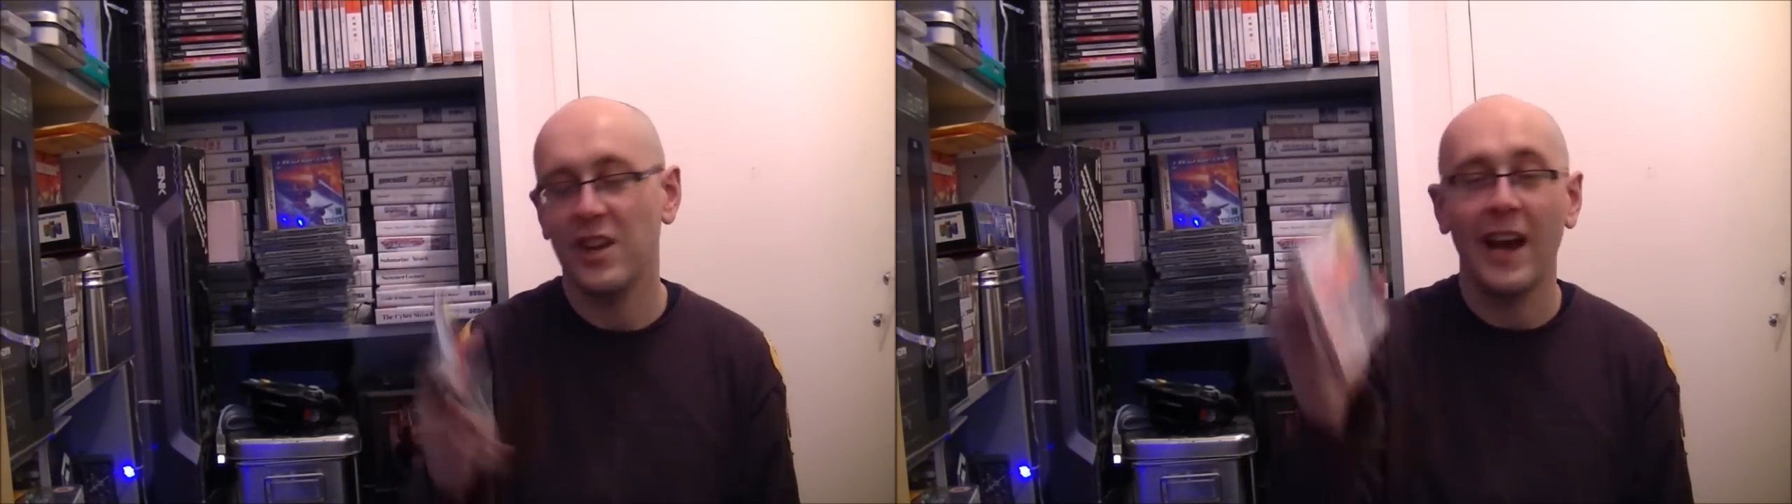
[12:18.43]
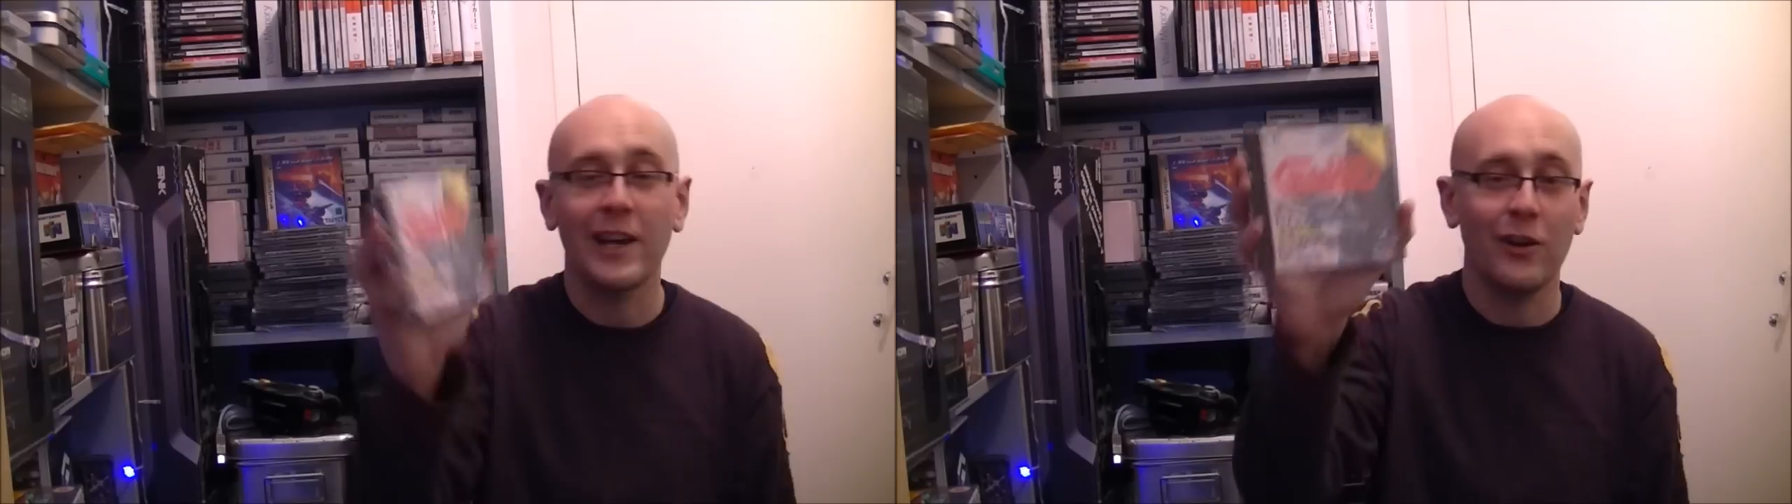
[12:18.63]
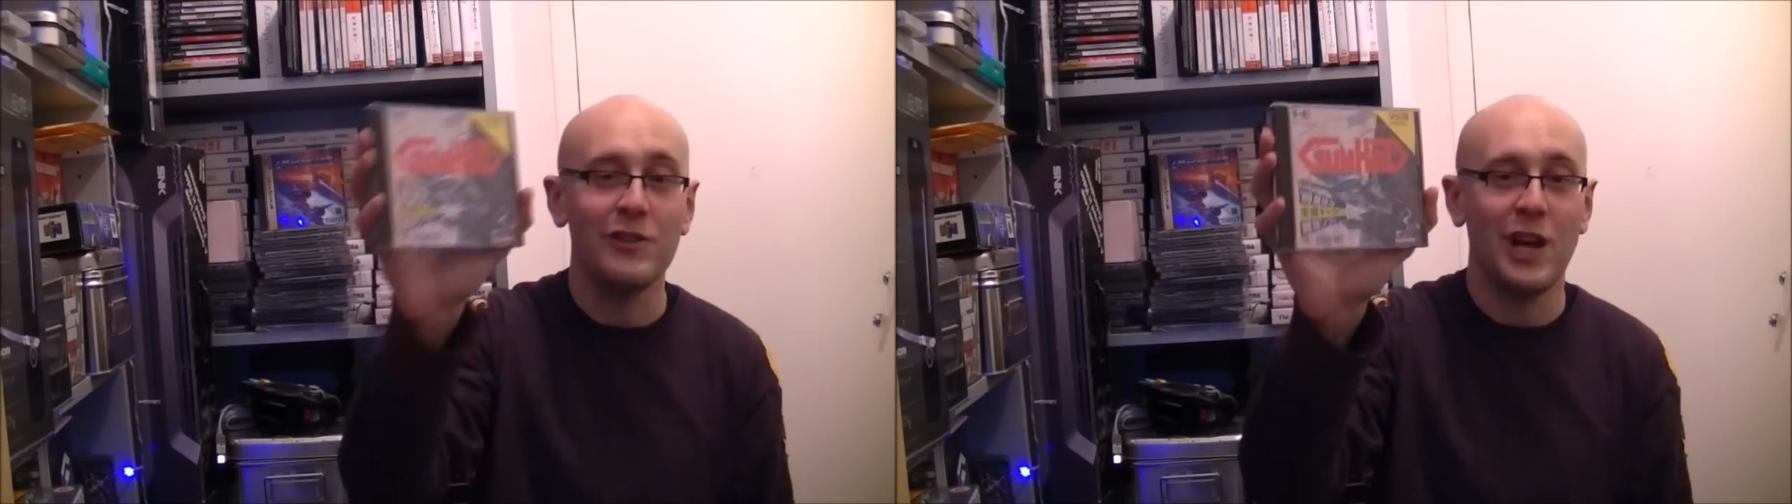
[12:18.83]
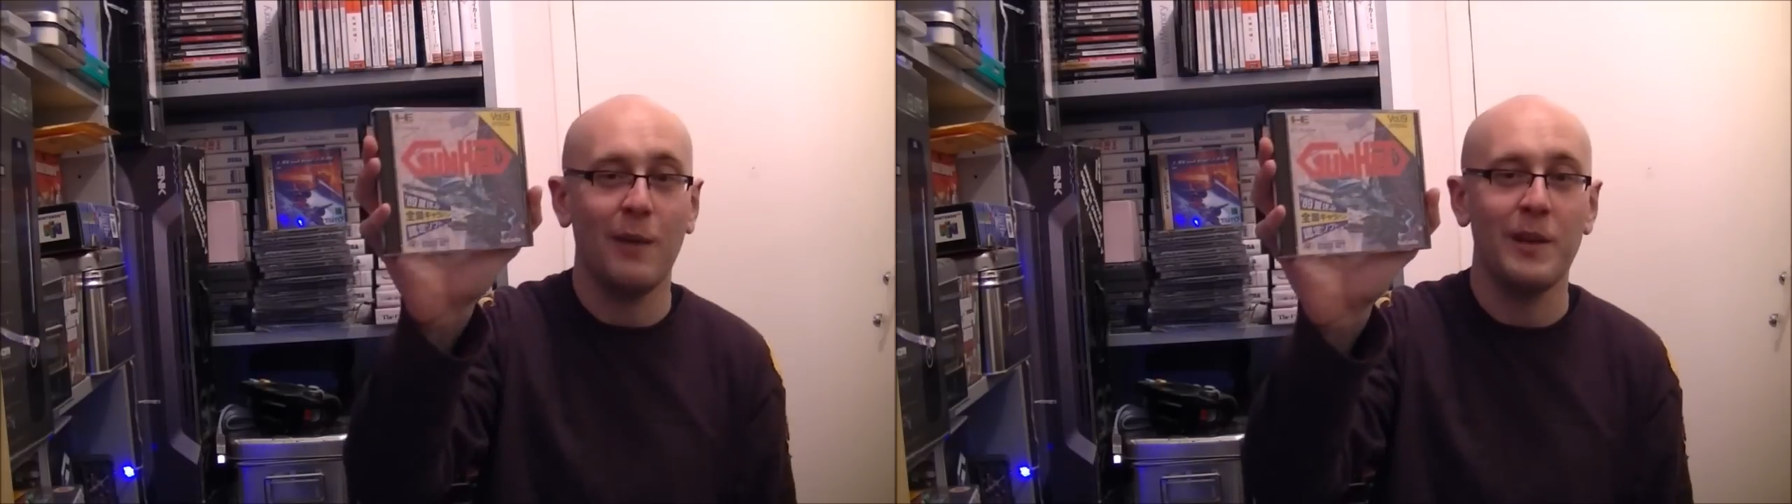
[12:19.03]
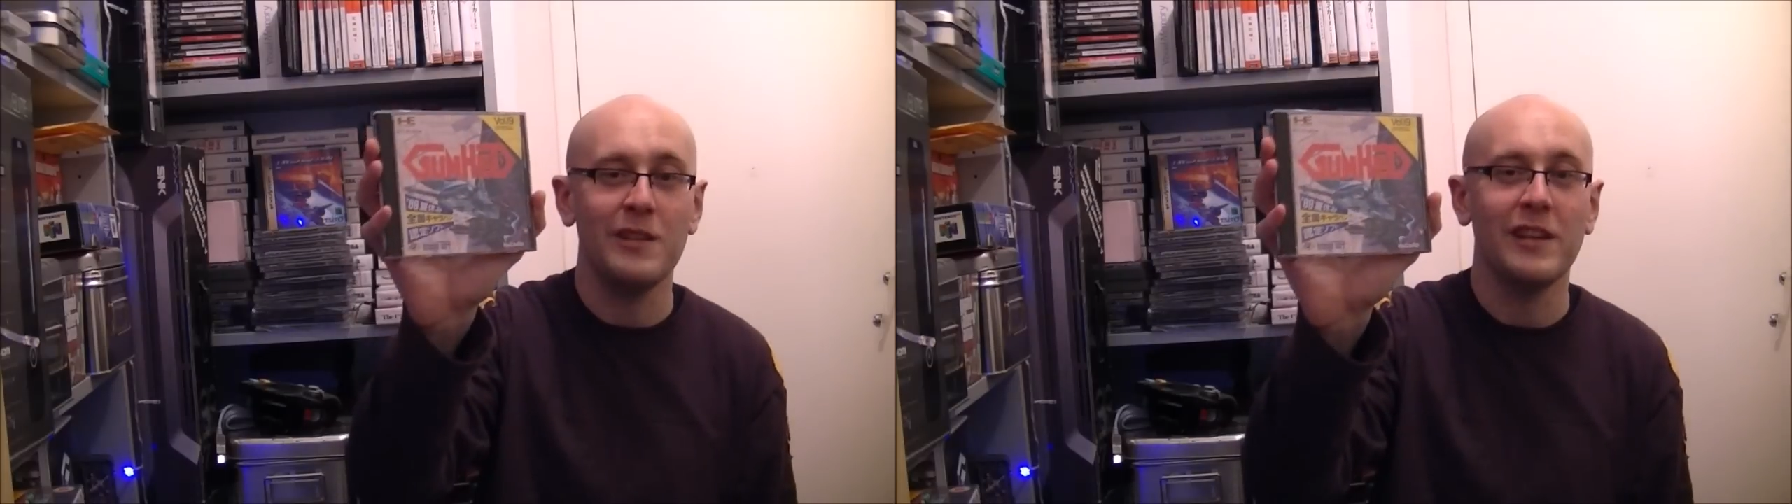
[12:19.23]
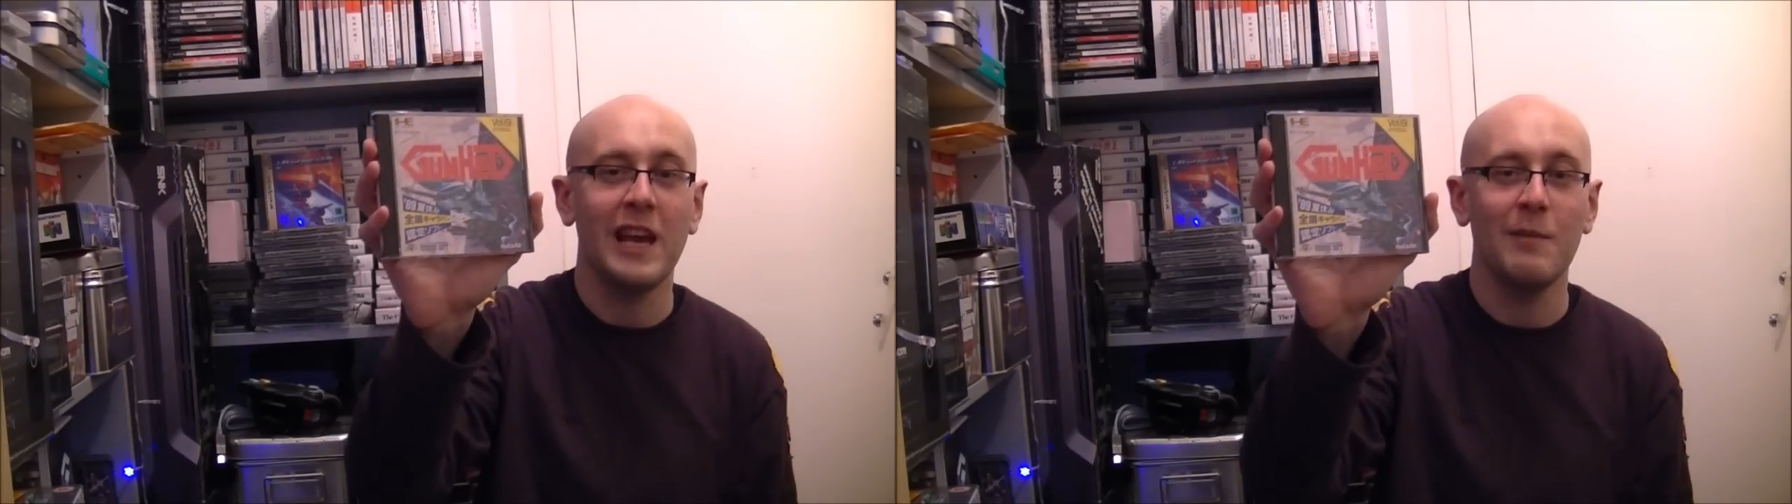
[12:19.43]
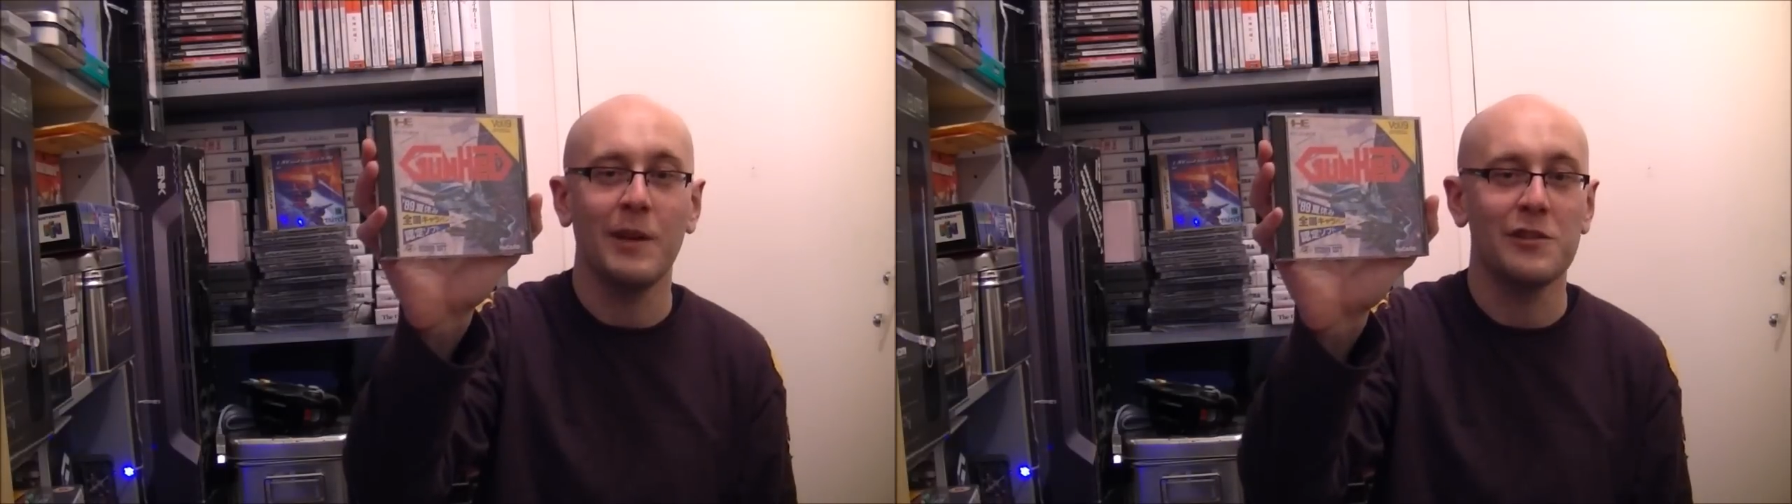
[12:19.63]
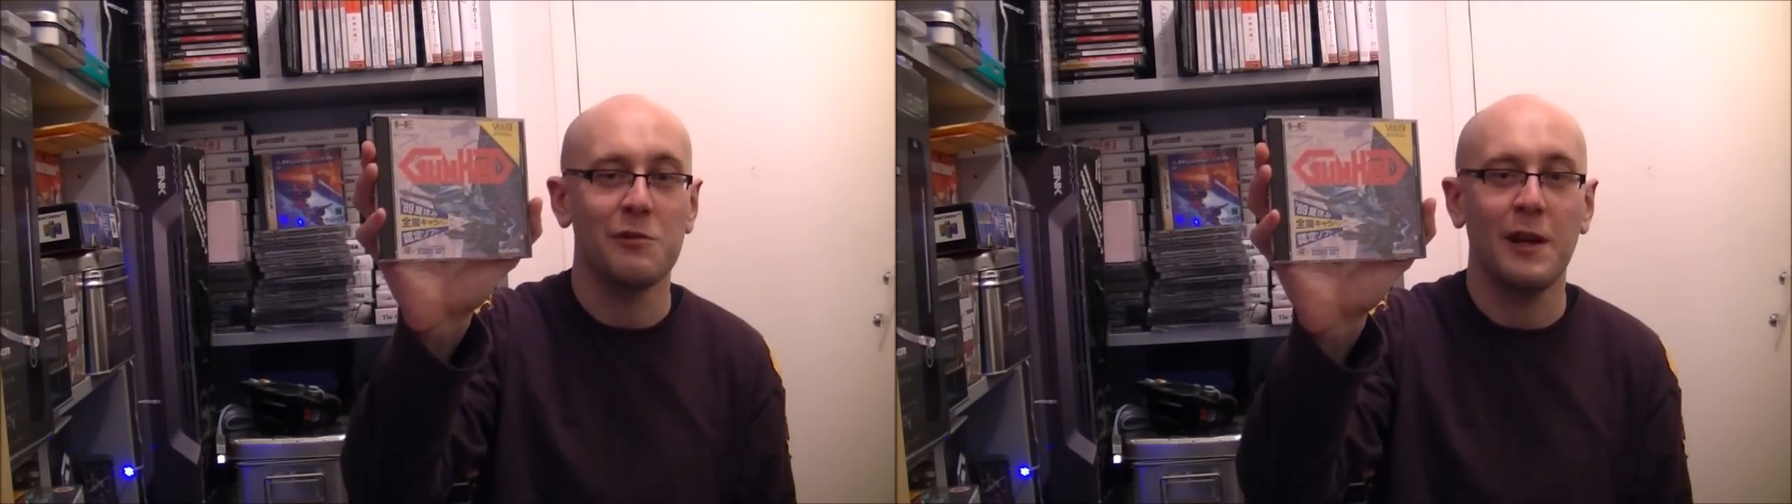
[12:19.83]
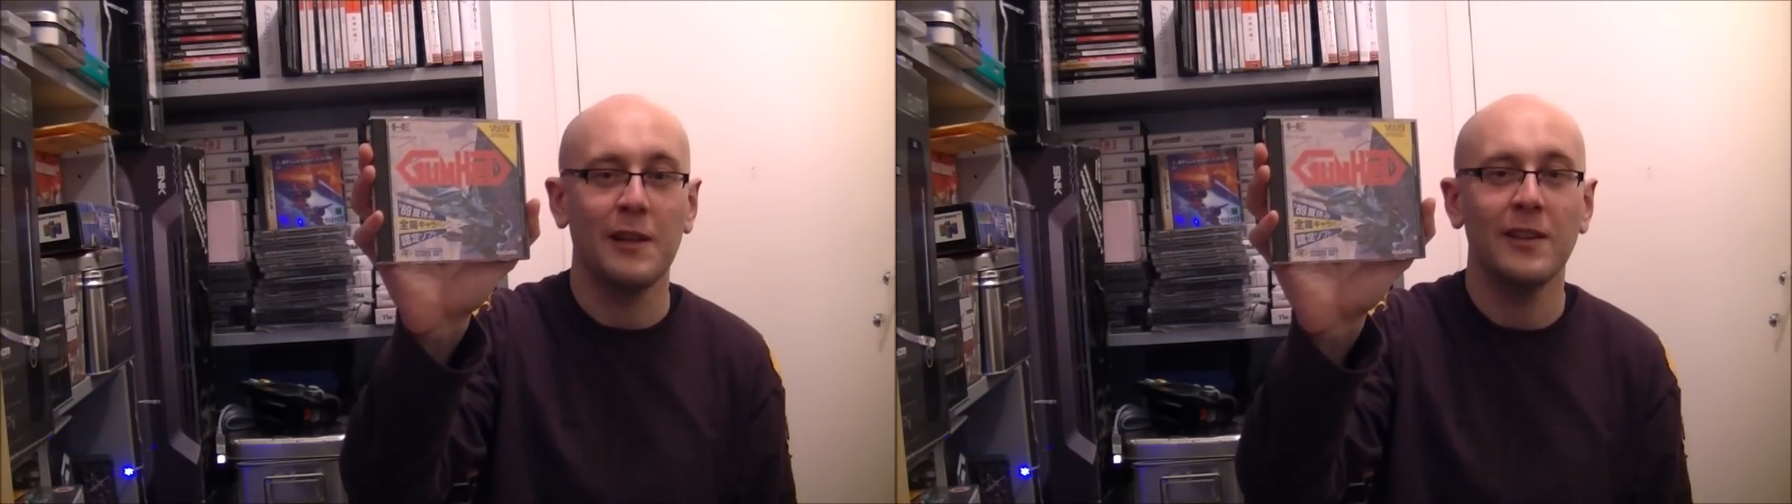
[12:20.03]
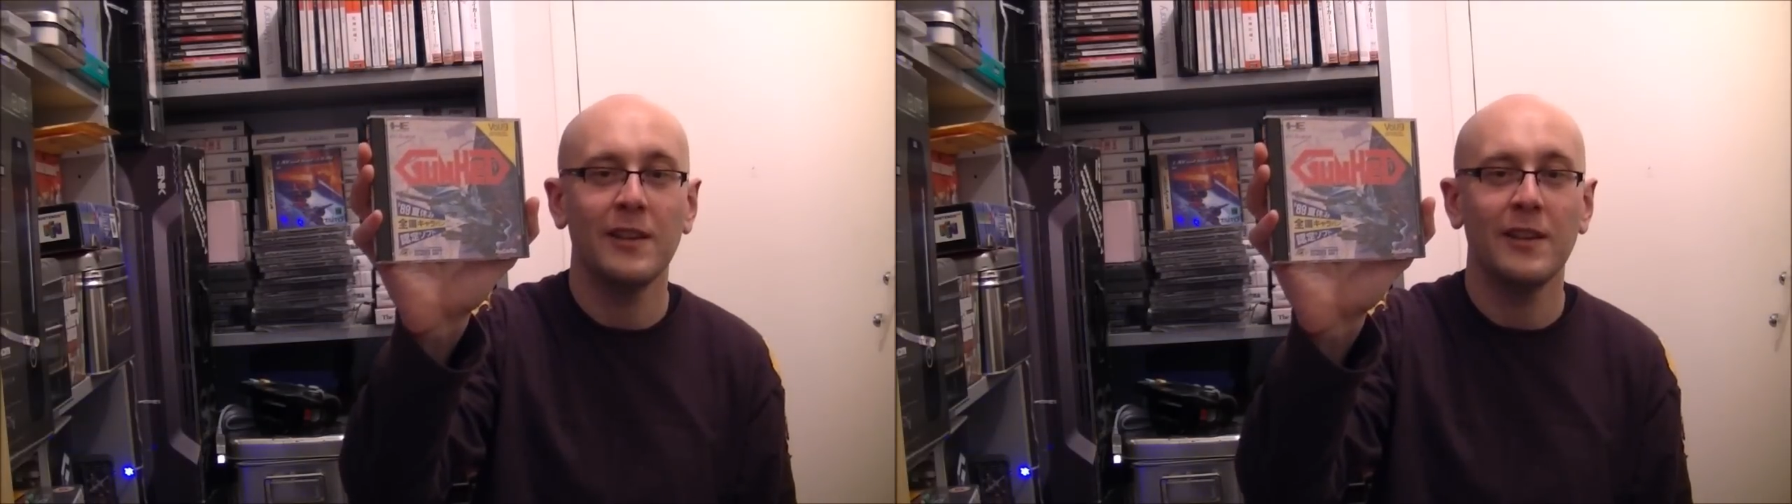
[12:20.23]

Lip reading: icon of Japanese gaming as well.